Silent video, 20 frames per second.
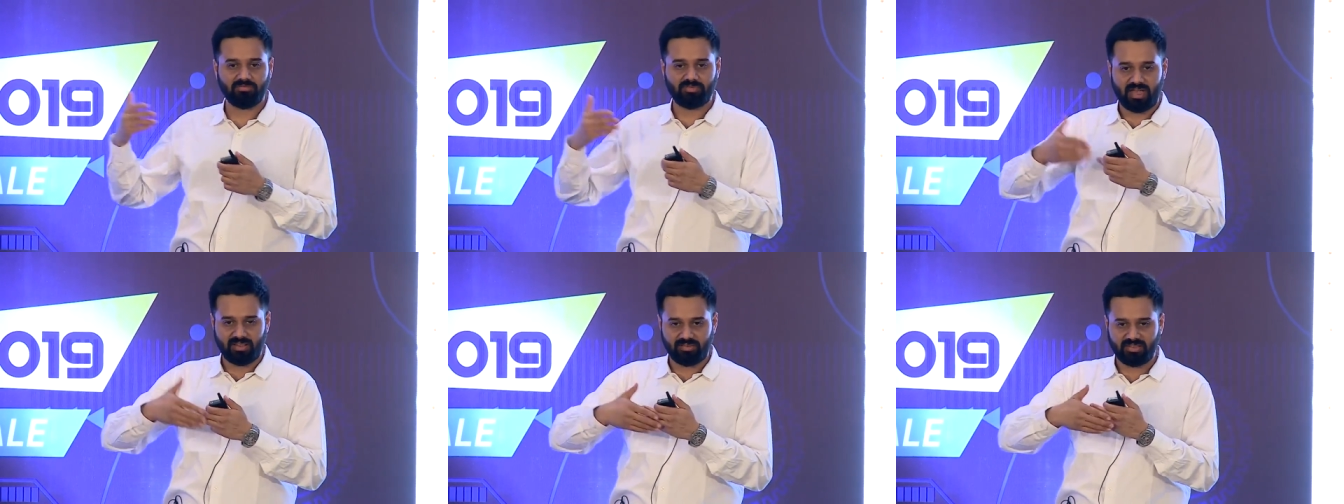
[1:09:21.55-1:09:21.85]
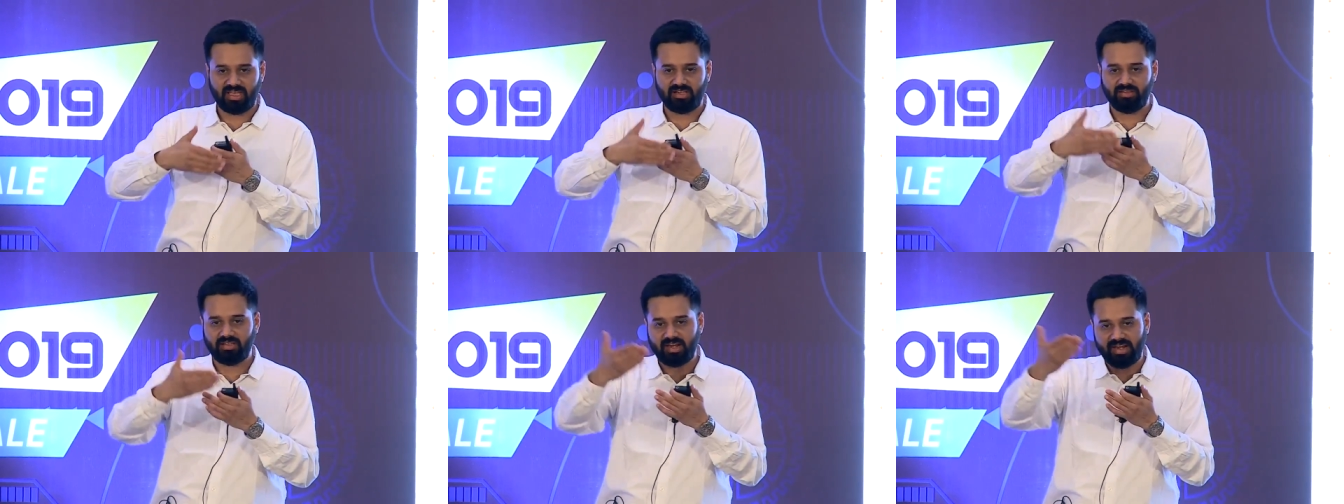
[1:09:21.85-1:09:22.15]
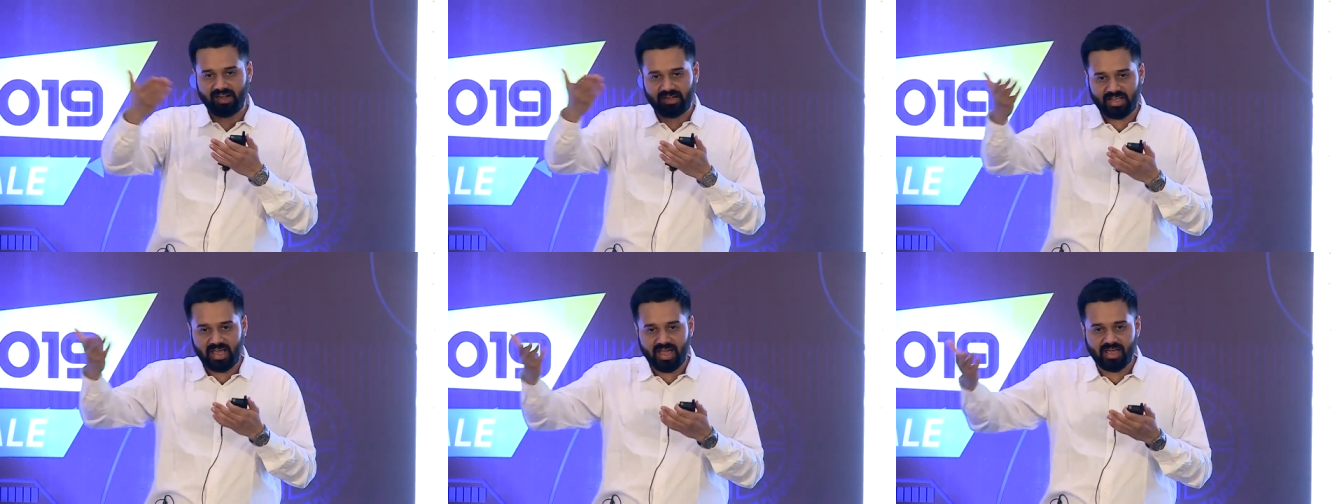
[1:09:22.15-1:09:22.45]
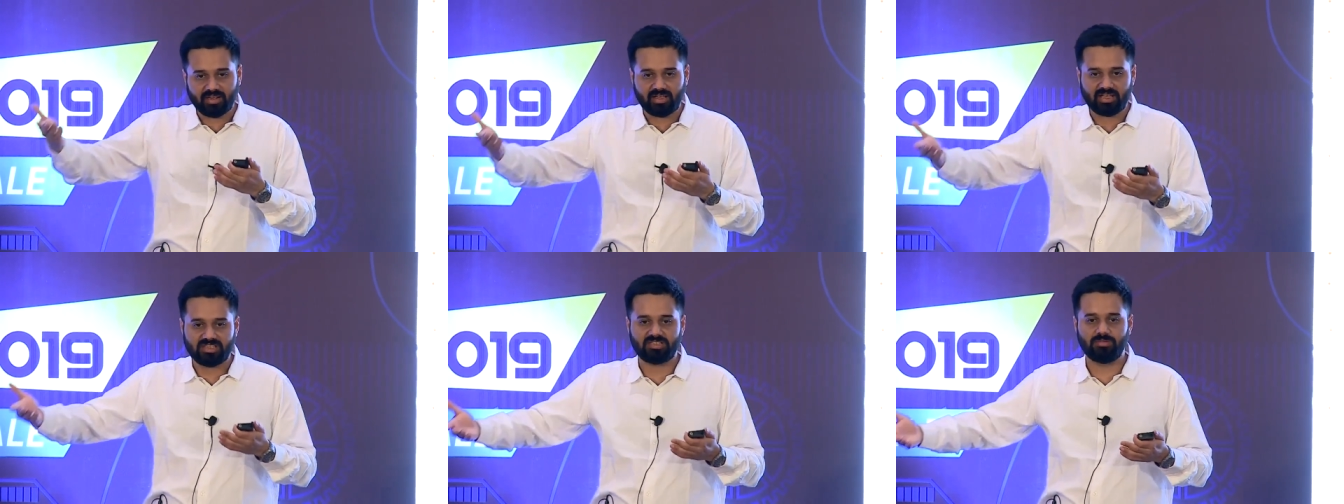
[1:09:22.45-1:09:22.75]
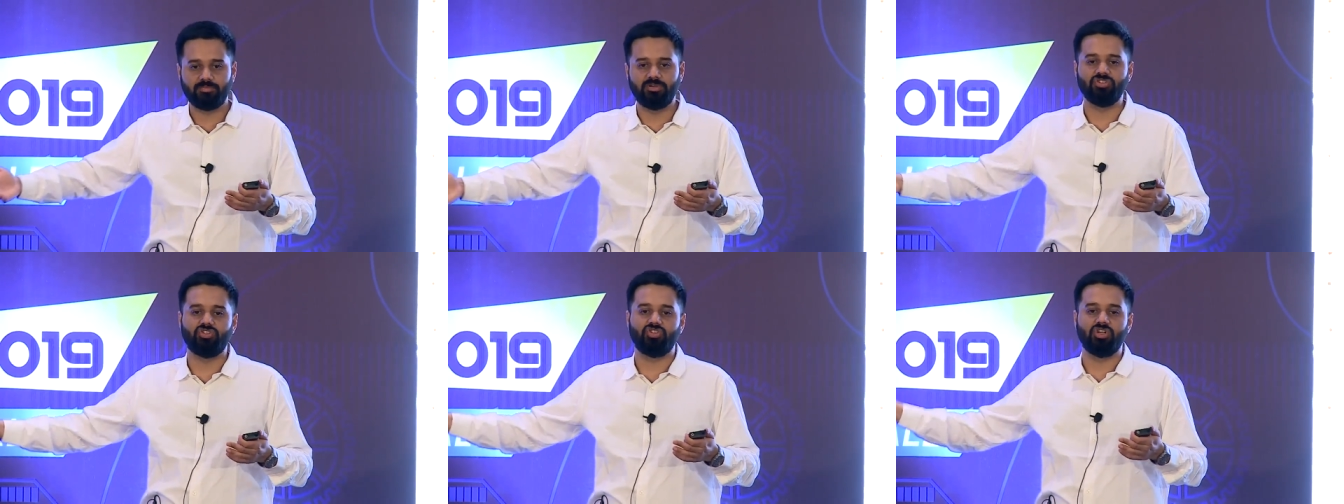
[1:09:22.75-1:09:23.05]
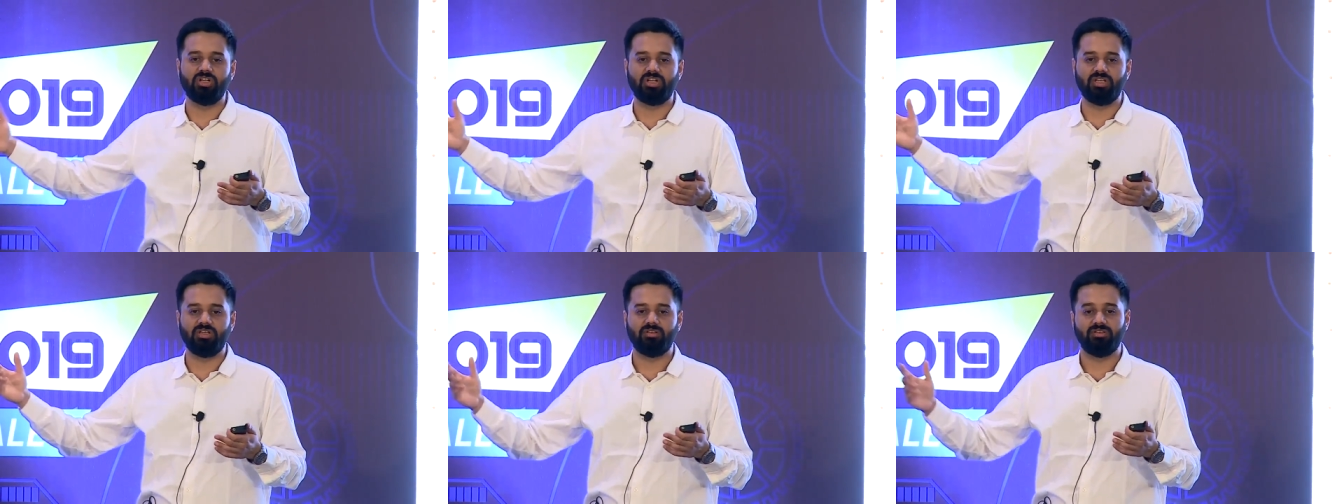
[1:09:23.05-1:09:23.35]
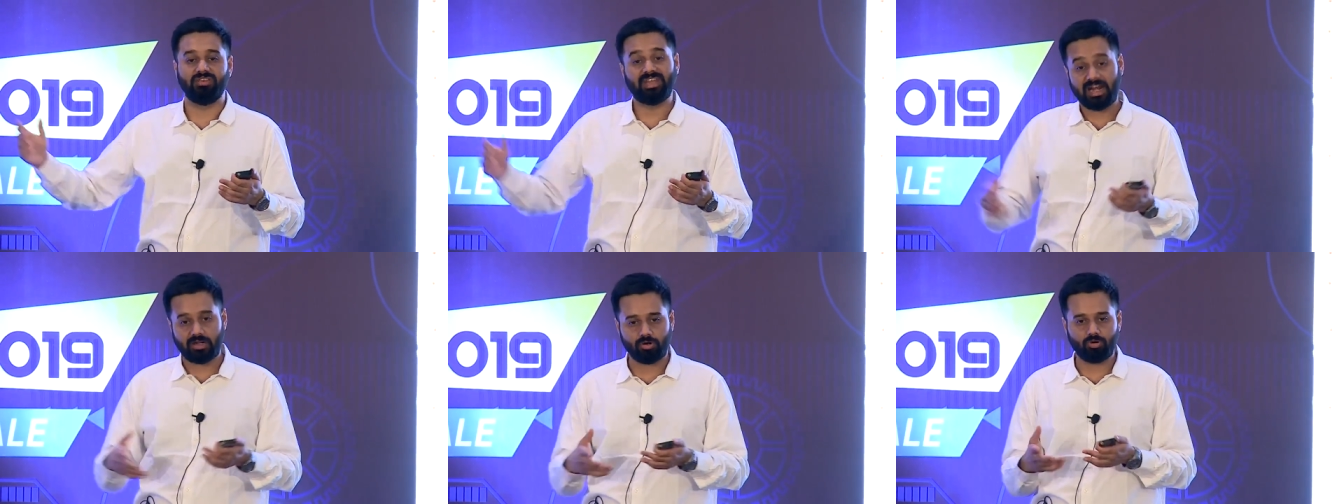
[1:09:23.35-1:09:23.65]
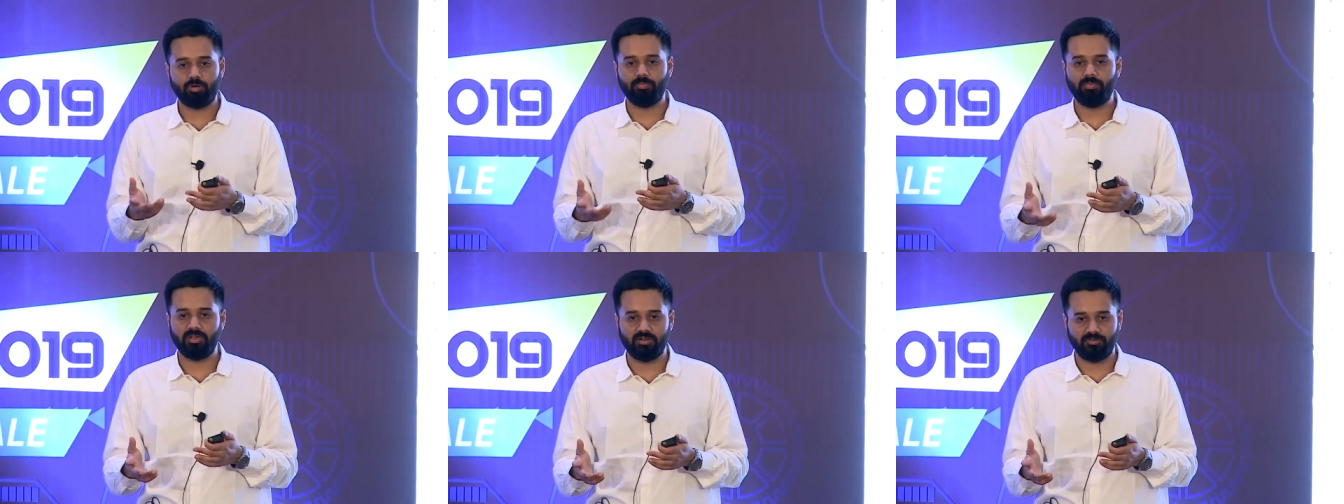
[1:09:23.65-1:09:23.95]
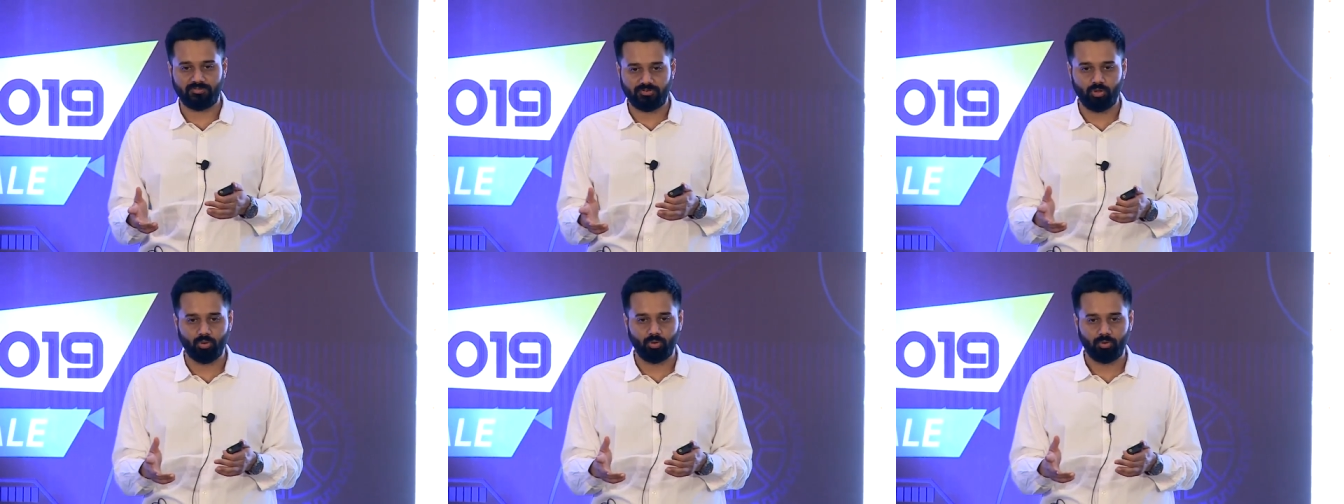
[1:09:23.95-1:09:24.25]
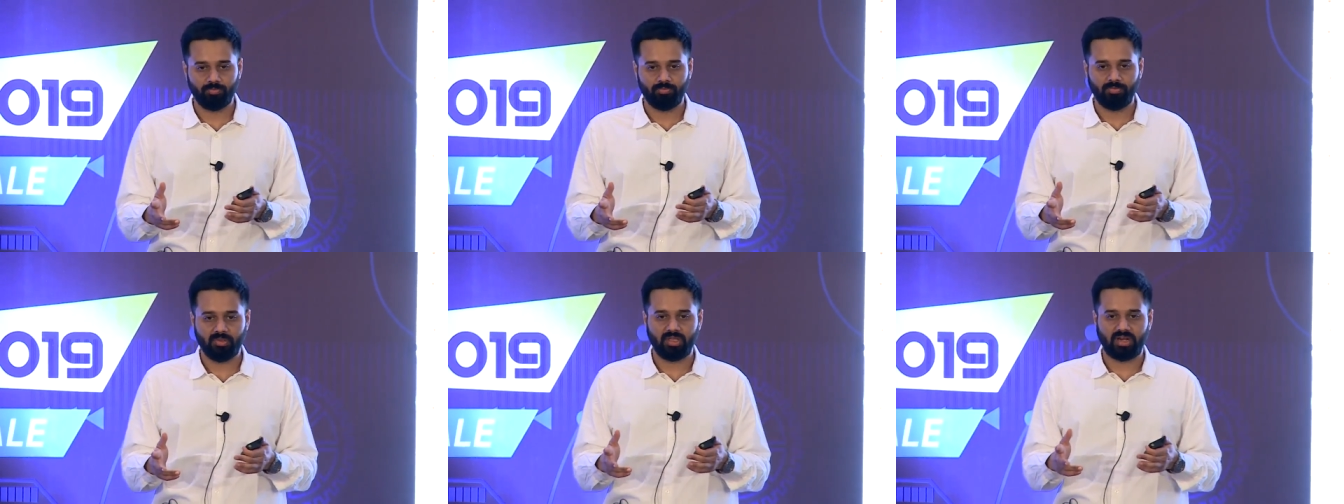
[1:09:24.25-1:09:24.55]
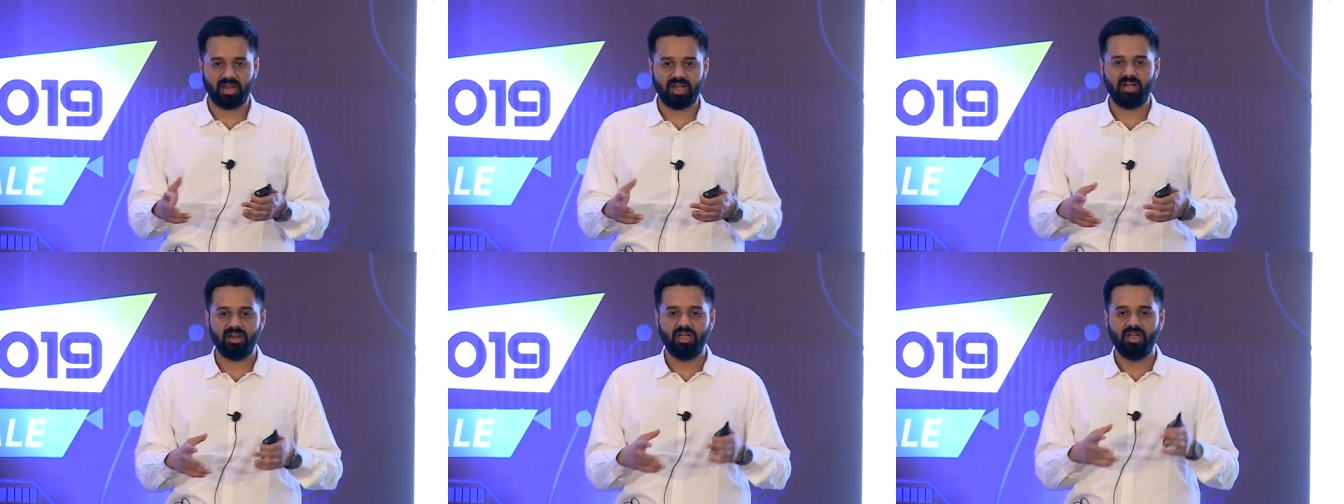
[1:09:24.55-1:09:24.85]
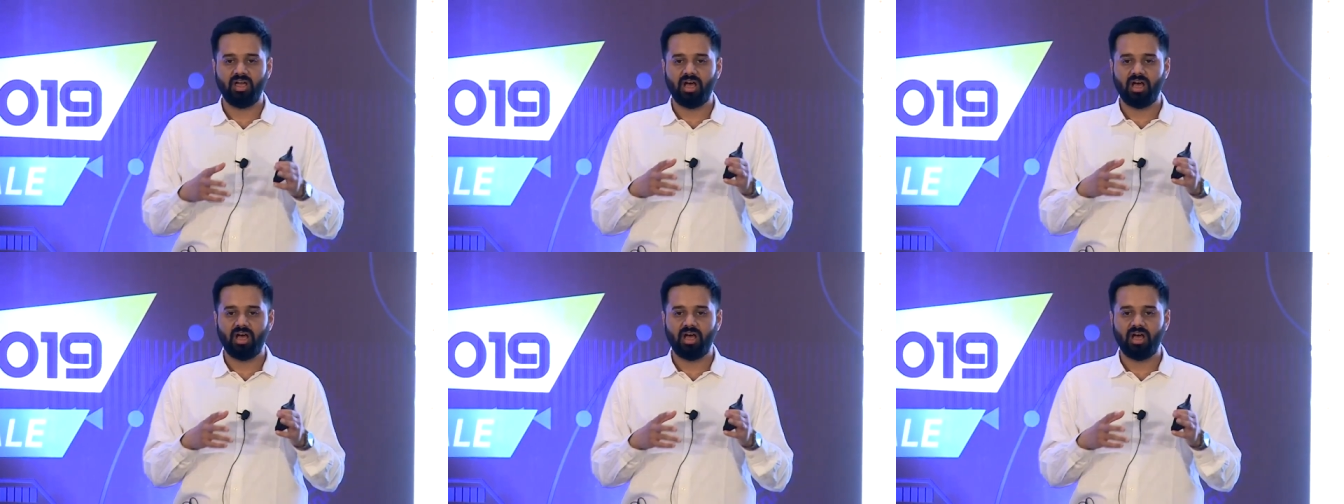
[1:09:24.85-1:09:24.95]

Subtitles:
and then the entire customer journey. That could be a flow, right?